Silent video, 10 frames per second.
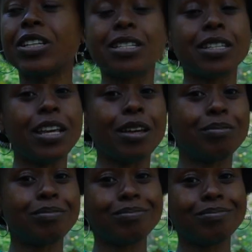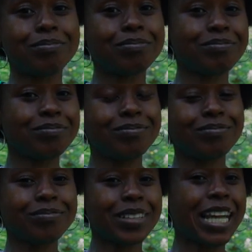it to them
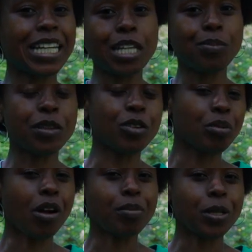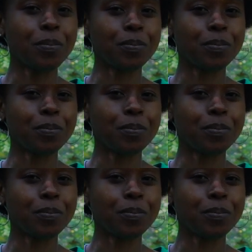and keep it their problem.